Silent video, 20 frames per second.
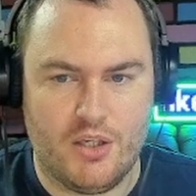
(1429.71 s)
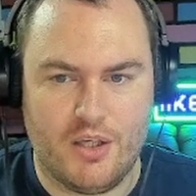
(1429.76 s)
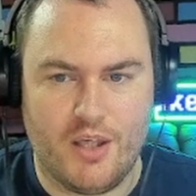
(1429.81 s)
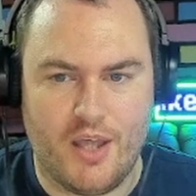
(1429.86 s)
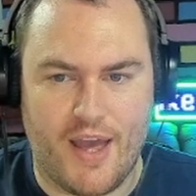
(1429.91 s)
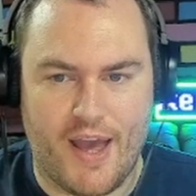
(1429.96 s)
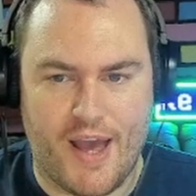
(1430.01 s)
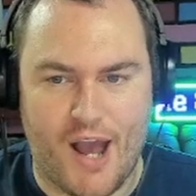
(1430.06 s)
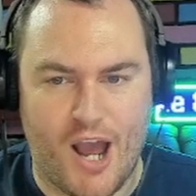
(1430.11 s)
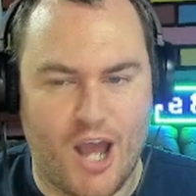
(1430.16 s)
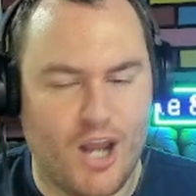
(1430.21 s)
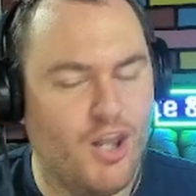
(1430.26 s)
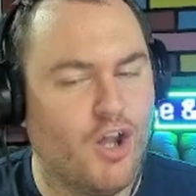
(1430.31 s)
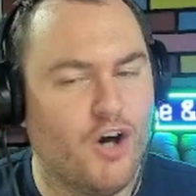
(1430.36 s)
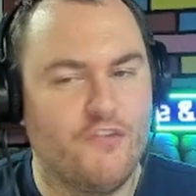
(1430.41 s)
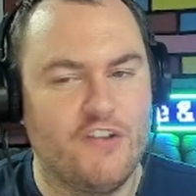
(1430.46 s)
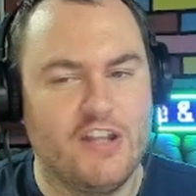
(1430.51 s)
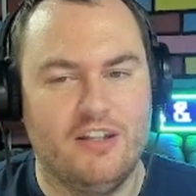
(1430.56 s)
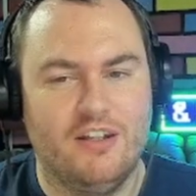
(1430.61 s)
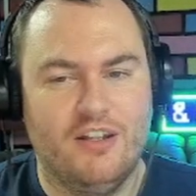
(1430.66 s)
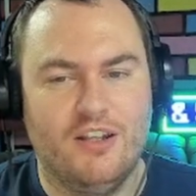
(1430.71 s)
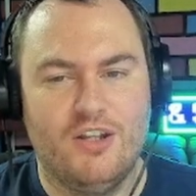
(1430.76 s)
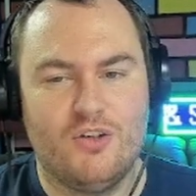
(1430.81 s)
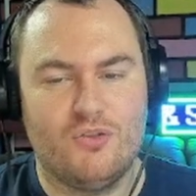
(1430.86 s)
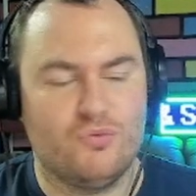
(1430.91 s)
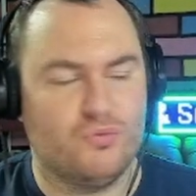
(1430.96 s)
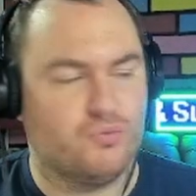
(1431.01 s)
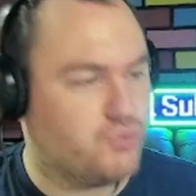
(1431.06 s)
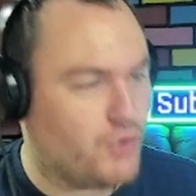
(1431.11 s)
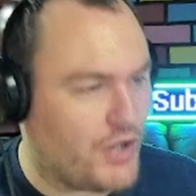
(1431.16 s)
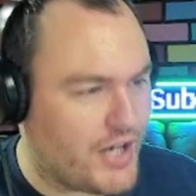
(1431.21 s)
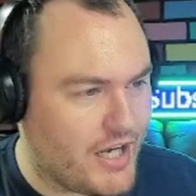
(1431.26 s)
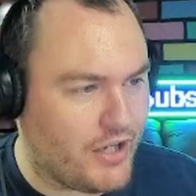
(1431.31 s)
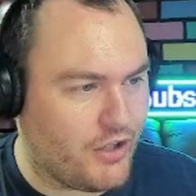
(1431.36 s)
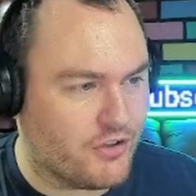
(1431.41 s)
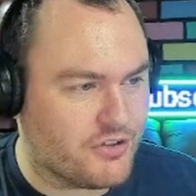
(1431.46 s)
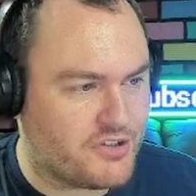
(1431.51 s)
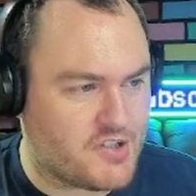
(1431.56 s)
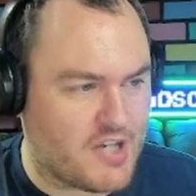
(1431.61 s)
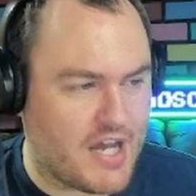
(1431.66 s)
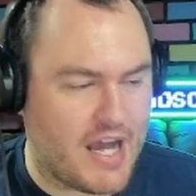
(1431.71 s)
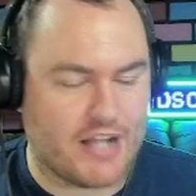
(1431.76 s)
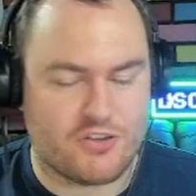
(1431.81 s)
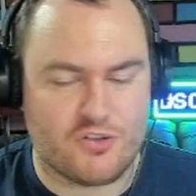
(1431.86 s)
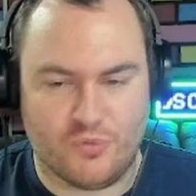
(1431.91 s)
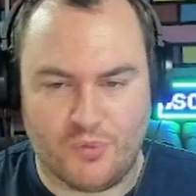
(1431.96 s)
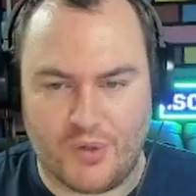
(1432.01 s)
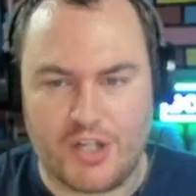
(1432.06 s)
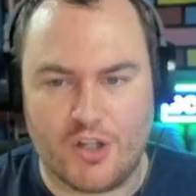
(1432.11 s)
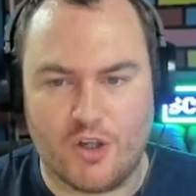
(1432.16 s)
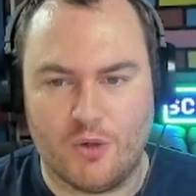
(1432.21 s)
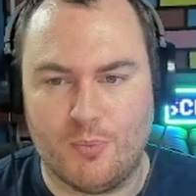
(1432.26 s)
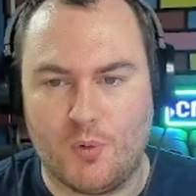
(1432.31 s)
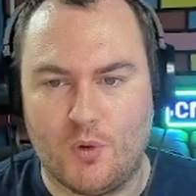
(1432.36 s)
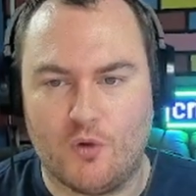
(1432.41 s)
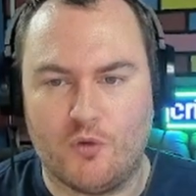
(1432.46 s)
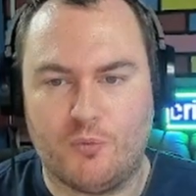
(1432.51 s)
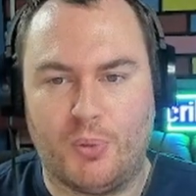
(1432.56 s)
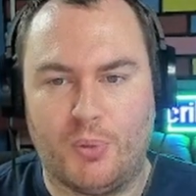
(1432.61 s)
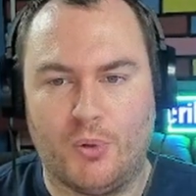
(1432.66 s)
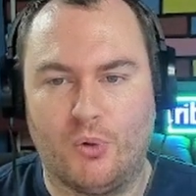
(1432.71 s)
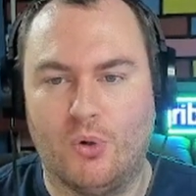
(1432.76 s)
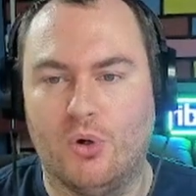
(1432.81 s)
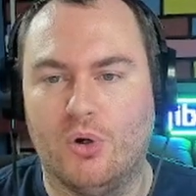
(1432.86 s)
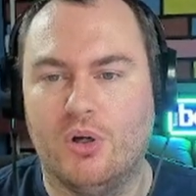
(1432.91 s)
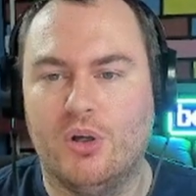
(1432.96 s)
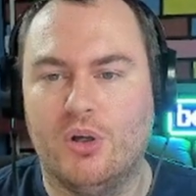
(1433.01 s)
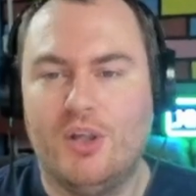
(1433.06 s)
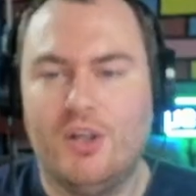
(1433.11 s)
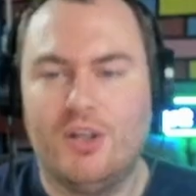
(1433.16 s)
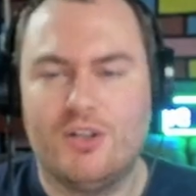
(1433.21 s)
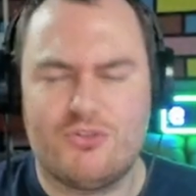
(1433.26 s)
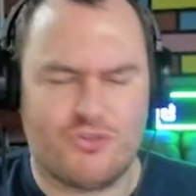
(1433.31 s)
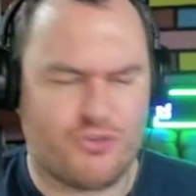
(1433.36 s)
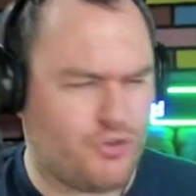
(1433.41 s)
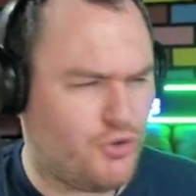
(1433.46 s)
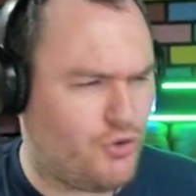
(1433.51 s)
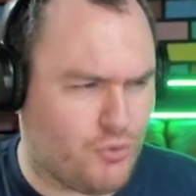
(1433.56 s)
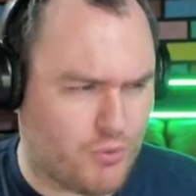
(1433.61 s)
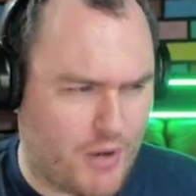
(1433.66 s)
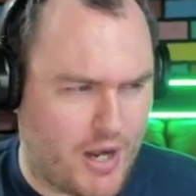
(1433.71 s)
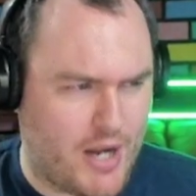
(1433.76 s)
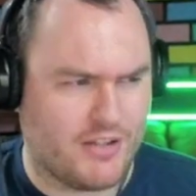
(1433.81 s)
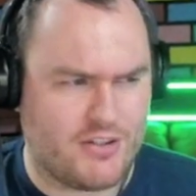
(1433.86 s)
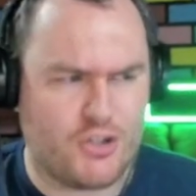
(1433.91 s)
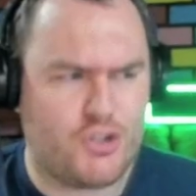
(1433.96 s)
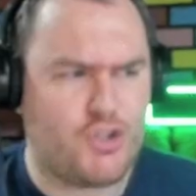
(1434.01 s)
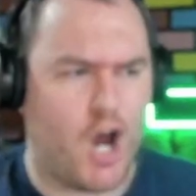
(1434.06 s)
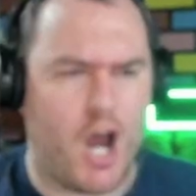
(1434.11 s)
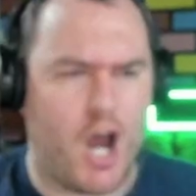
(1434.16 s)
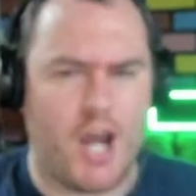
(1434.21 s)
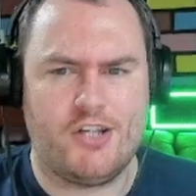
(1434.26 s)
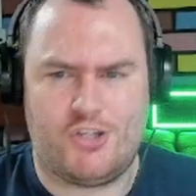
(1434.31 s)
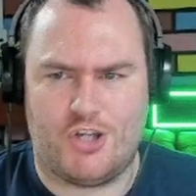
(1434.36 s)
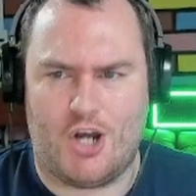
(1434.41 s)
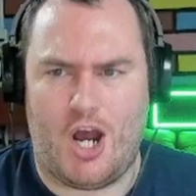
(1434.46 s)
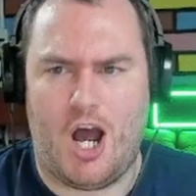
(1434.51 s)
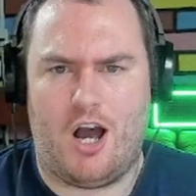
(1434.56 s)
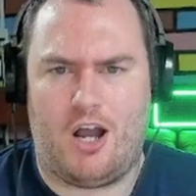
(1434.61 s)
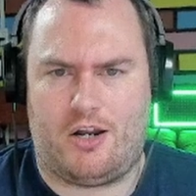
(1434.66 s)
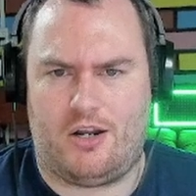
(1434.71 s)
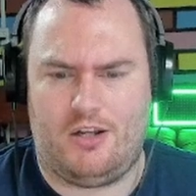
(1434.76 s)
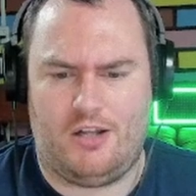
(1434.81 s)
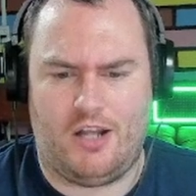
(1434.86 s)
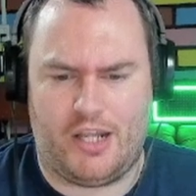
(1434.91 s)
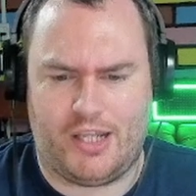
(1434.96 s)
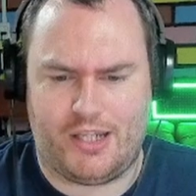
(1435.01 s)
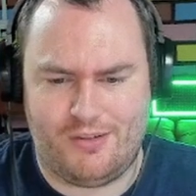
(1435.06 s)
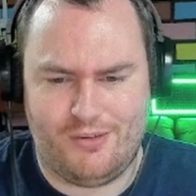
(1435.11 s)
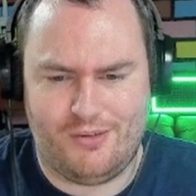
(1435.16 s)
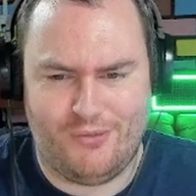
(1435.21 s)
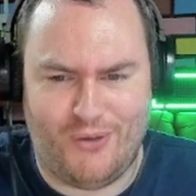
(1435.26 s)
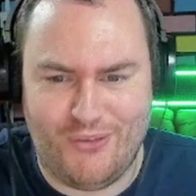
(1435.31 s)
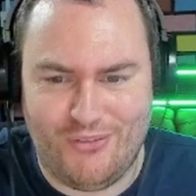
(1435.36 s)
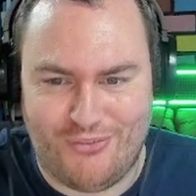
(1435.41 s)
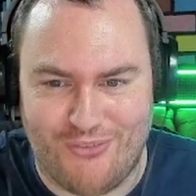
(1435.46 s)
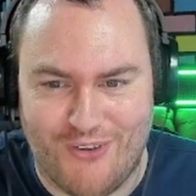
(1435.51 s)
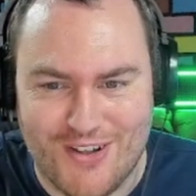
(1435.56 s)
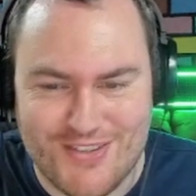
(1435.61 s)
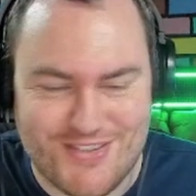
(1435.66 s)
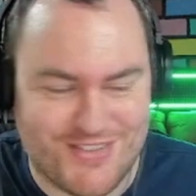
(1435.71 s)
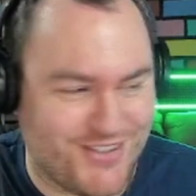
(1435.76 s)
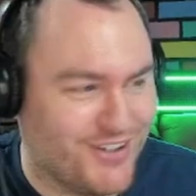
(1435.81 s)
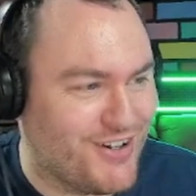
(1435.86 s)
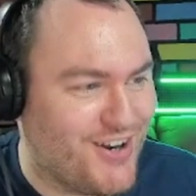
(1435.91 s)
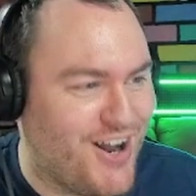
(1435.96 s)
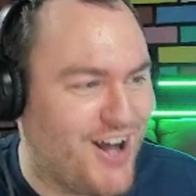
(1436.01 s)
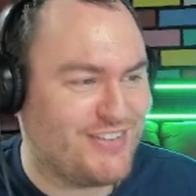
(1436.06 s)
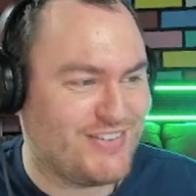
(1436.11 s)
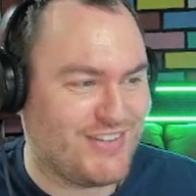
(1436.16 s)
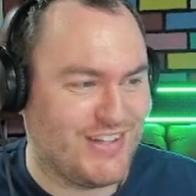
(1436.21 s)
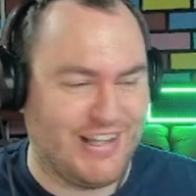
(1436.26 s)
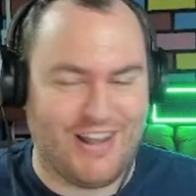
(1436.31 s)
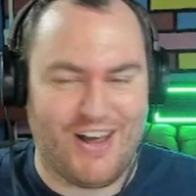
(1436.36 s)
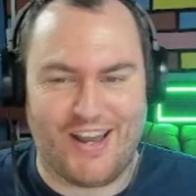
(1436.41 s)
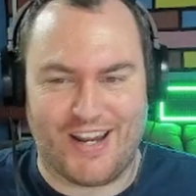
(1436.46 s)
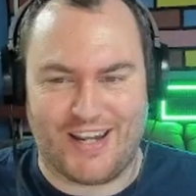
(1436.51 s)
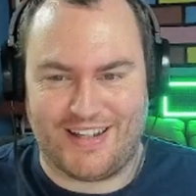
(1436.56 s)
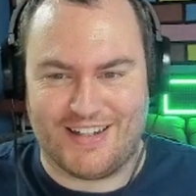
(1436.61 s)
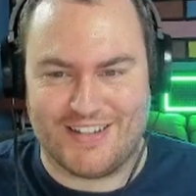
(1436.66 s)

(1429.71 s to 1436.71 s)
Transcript: I love it. Really good stats. Really good move pool. Just it's a giant dog. Like, what's there not to like?